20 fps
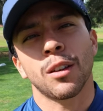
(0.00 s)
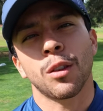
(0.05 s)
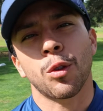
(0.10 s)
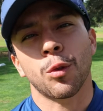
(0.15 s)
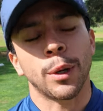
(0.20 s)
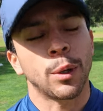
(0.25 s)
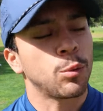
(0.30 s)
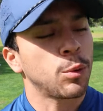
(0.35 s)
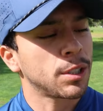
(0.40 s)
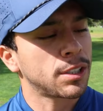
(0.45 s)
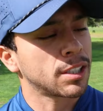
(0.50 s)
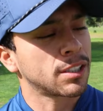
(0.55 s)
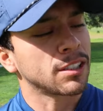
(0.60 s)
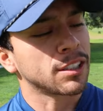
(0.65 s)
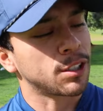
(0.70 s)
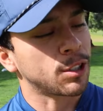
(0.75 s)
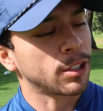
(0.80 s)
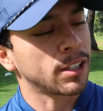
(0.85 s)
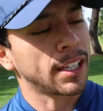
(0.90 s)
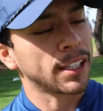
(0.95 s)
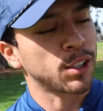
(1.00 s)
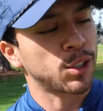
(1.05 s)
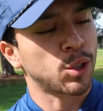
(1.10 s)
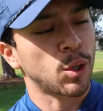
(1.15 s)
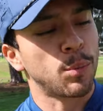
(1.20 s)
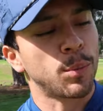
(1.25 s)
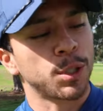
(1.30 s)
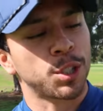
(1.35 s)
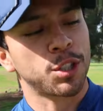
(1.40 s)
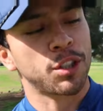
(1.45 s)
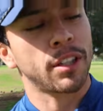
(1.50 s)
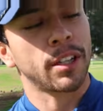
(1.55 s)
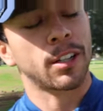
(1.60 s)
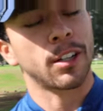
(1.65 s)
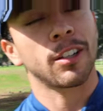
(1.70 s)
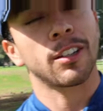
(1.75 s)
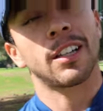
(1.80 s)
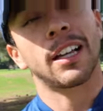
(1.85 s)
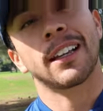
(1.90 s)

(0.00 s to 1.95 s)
3 woods because they're like so much thicker.